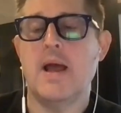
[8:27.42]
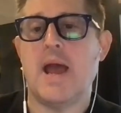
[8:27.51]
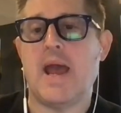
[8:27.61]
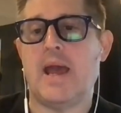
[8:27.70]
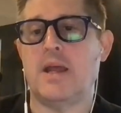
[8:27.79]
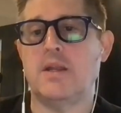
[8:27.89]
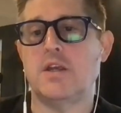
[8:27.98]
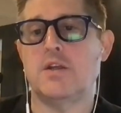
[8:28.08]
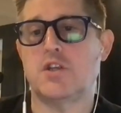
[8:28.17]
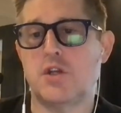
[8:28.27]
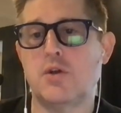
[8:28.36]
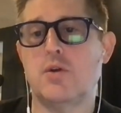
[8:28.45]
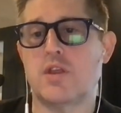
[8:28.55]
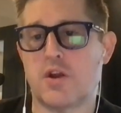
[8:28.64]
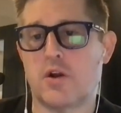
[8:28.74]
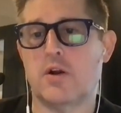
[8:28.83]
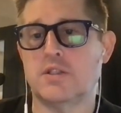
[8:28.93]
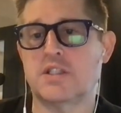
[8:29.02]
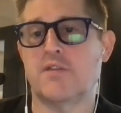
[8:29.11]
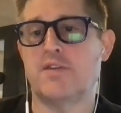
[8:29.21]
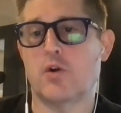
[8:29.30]
and
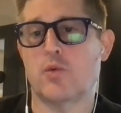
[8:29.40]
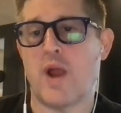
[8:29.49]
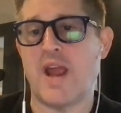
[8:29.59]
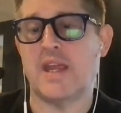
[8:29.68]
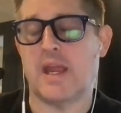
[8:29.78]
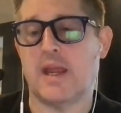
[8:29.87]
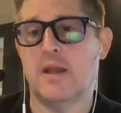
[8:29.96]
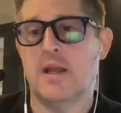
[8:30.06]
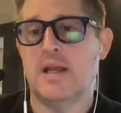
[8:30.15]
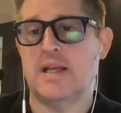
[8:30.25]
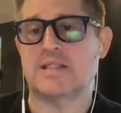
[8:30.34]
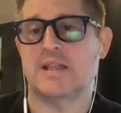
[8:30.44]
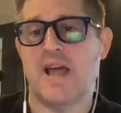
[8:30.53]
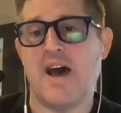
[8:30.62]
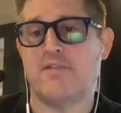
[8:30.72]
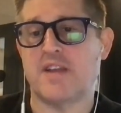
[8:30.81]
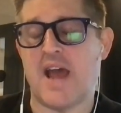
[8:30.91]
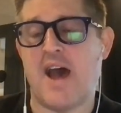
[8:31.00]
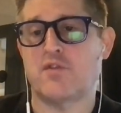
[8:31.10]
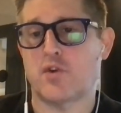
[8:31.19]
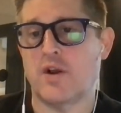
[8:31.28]
2/3 of your ranking is left
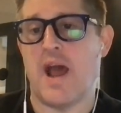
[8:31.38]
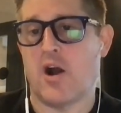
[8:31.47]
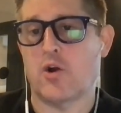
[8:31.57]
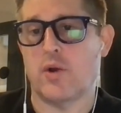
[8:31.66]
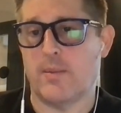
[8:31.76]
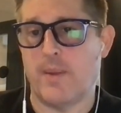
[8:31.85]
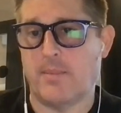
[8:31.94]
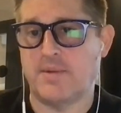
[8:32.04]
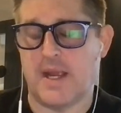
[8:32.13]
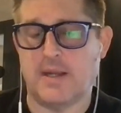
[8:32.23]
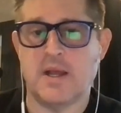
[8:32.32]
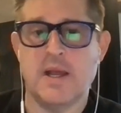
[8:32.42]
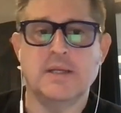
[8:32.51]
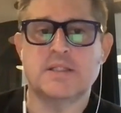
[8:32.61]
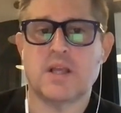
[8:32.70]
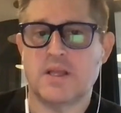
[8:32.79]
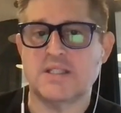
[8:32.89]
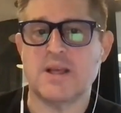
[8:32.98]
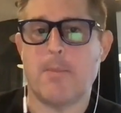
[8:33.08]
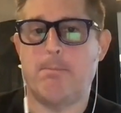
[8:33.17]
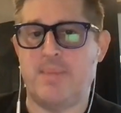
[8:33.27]
after an algorithm update. So this is
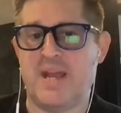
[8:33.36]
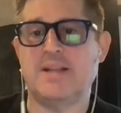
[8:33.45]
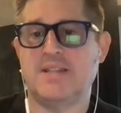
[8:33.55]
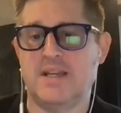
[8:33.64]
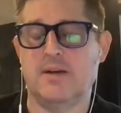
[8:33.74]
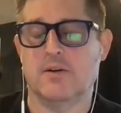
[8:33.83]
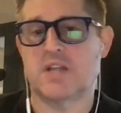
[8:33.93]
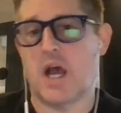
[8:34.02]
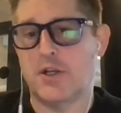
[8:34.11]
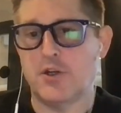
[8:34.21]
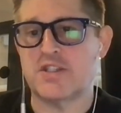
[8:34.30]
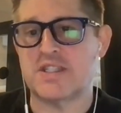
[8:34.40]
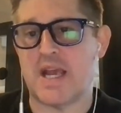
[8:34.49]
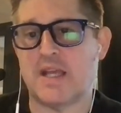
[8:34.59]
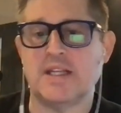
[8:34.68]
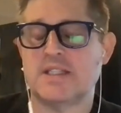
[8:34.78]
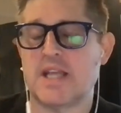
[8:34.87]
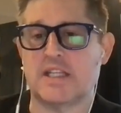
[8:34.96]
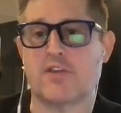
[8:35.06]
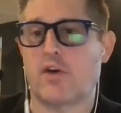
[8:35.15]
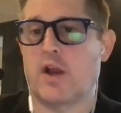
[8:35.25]
a big deal to understand these
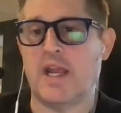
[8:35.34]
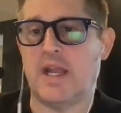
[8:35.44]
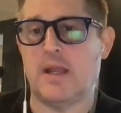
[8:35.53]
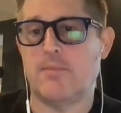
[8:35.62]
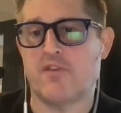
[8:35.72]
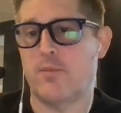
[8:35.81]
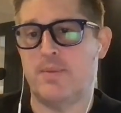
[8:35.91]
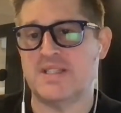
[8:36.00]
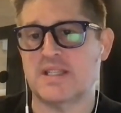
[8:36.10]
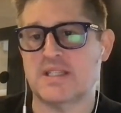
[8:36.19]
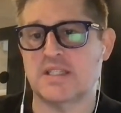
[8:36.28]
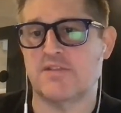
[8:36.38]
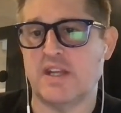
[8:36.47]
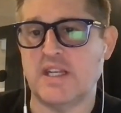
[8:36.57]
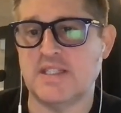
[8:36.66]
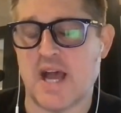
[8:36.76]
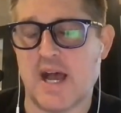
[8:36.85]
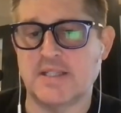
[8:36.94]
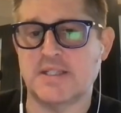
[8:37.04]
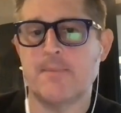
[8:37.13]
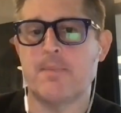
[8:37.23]
things for businesses of any
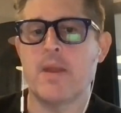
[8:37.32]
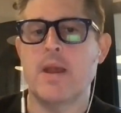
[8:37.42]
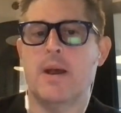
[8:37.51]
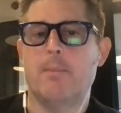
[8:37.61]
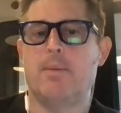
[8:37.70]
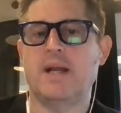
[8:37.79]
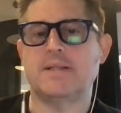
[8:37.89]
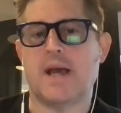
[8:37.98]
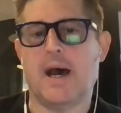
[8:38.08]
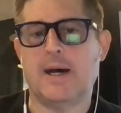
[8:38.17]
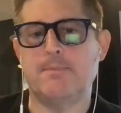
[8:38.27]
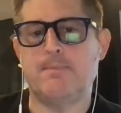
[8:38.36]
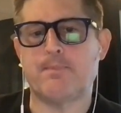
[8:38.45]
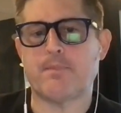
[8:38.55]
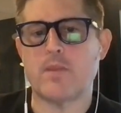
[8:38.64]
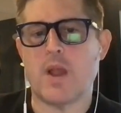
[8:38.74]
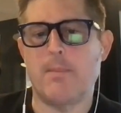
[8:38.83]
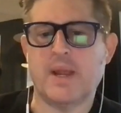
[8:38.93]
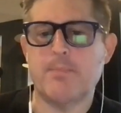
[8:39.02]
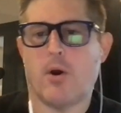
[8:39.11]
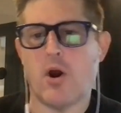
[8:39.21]
size. But a
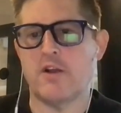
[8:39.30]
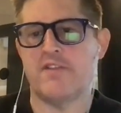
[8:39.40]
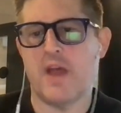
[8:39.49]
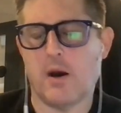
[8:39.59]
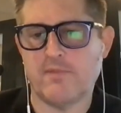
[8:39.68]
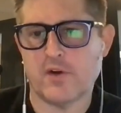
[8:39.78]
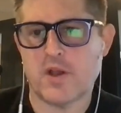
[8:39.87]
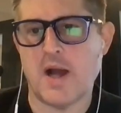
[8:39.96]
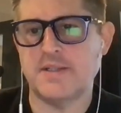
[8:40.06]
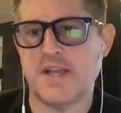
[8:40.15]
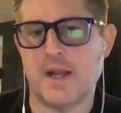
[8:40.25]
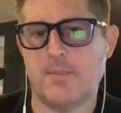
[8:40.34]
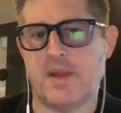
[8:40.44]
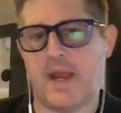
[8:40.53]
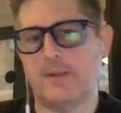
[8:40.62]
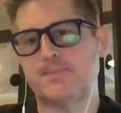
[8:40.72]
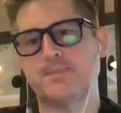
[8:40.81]
big part of the helpful content update